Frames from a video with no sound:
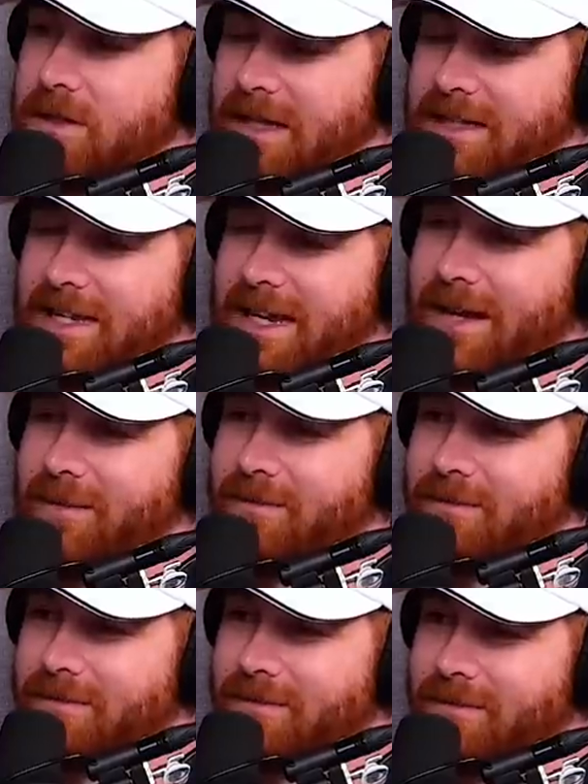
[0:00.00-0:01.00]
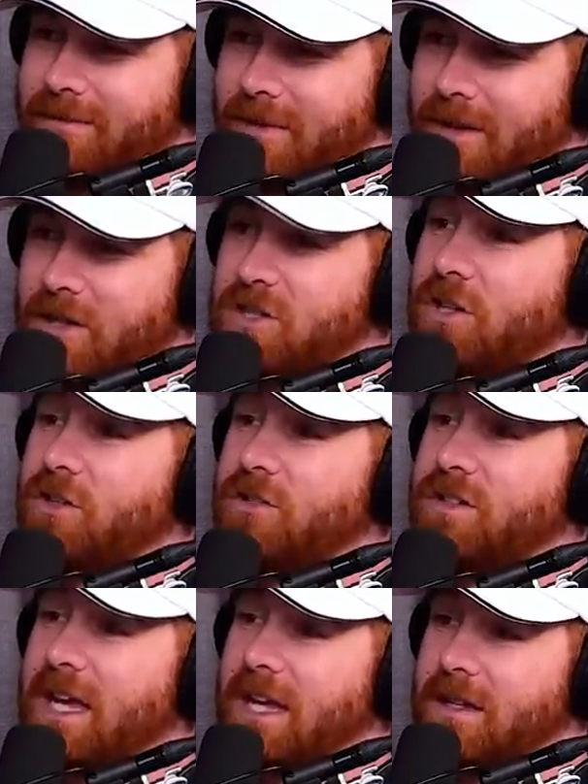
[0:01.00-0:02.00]
God ah, damn. Yeah. Until you're
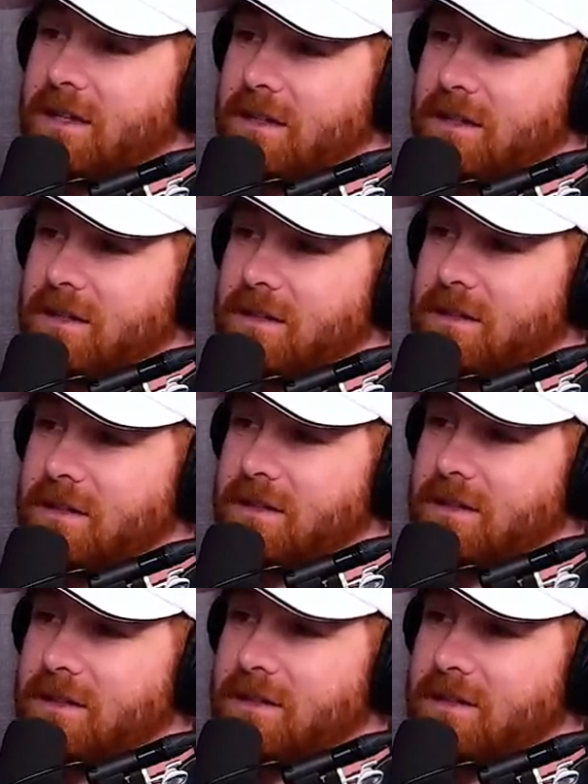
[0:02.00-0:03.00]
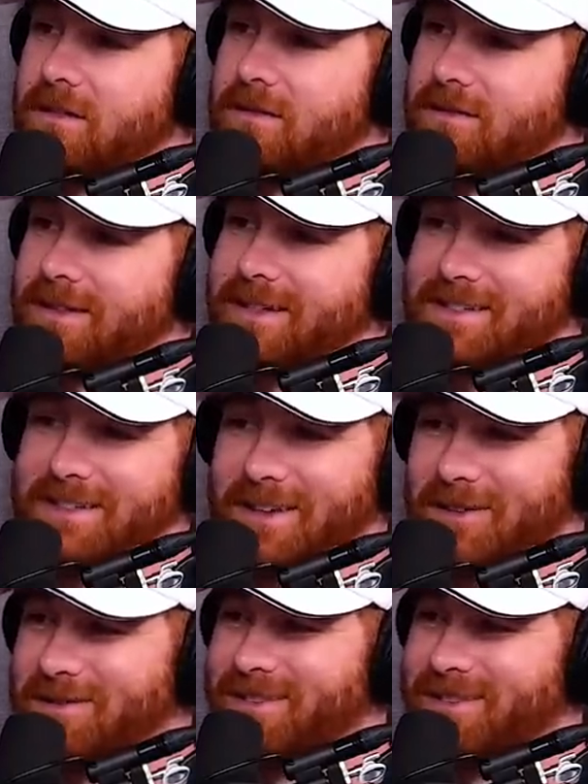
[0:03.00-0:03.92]
dead. Until you're dead. That's dope.